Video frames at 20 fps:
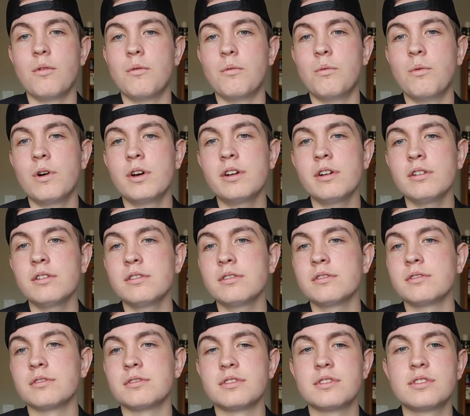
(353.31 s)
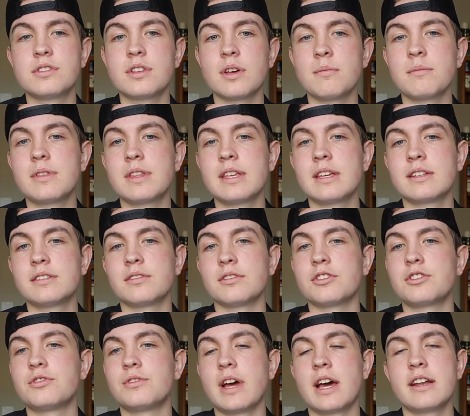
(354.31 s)
what are some things or
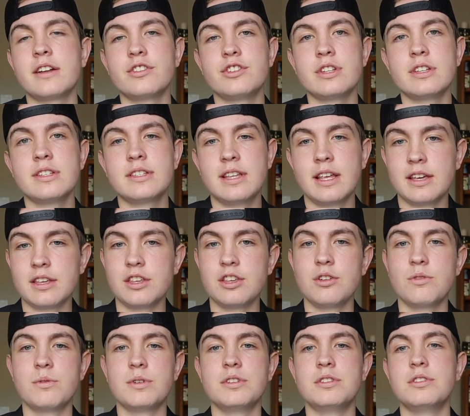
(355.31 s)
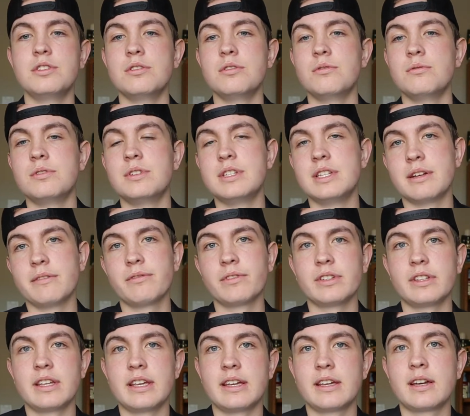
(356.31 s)
strategies that you would do
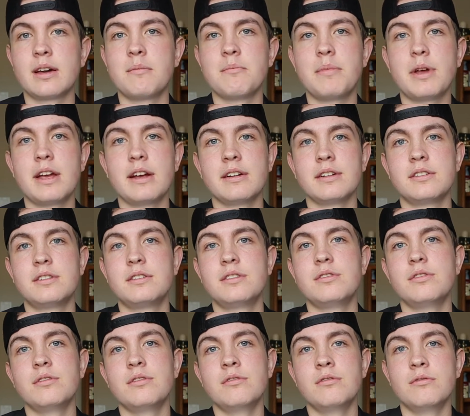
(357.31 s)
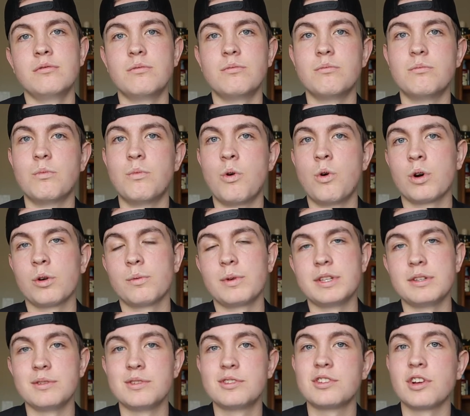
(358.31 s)
differently compared to more
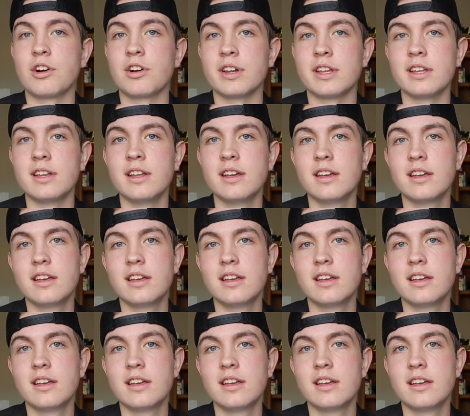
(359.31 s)
when you started?